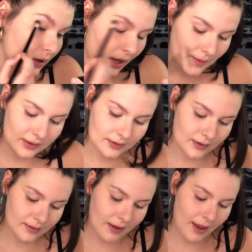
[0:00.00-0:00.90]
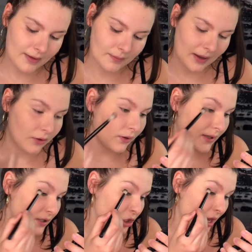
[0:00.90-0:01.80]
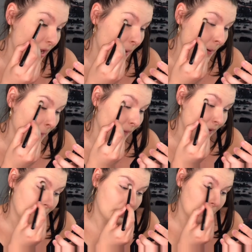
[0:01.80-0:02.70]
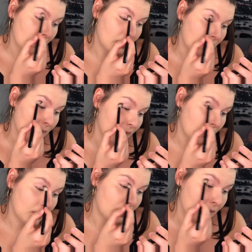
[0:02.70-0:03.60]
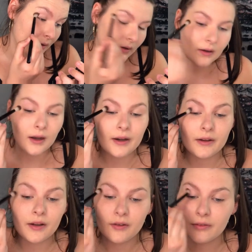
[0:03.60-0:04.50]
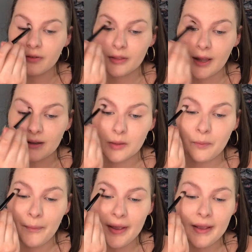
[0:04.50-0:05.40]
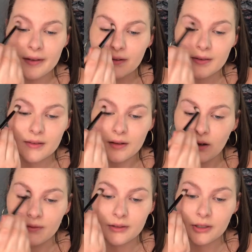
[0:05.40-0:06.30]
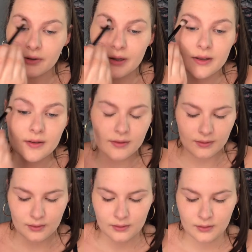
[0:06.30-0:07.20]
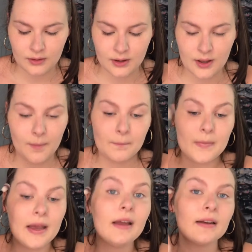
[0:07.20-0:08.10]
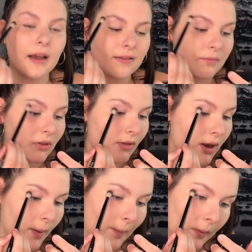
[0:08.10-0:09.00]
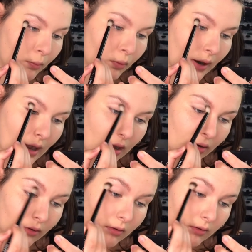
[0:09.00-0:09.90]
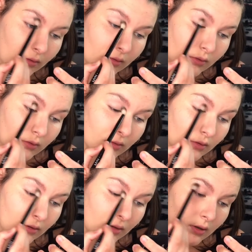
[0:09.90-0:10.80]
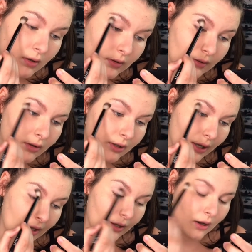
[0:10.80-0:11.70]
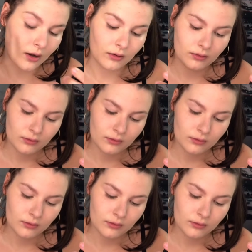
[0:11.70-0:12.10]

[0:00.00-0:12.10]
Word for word: I'm using this as my crease shade right here. Kind of like the base of the crease. Man, guys, I'm sorry about my brows. It's okay, y'all.